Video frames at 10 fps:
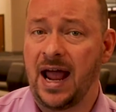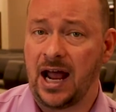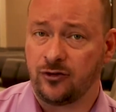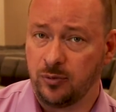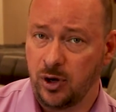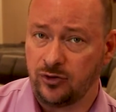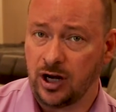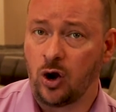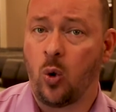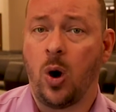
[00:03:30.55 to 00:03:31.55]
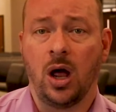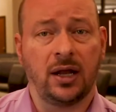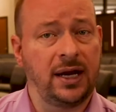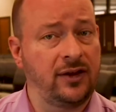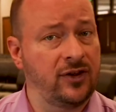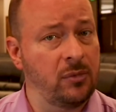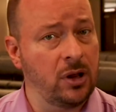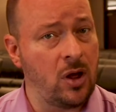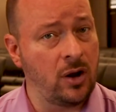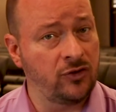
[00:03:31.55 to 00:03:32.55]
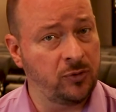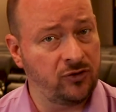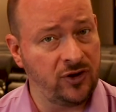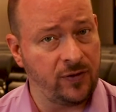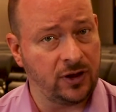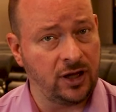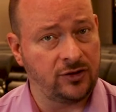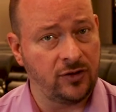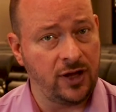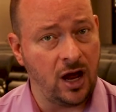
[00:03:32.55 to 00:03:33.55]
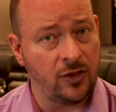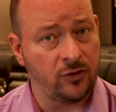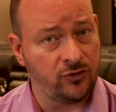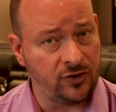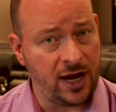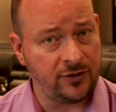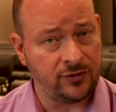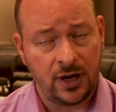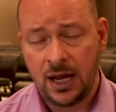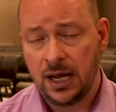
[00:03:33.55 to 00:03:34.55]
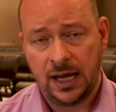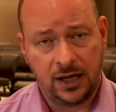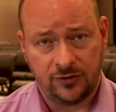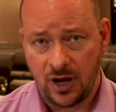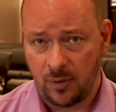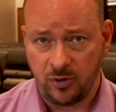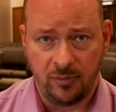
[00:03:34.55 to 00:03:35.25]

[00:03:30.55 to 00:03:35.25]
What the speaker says: attributes and qualities that belong specifically to the other sex is not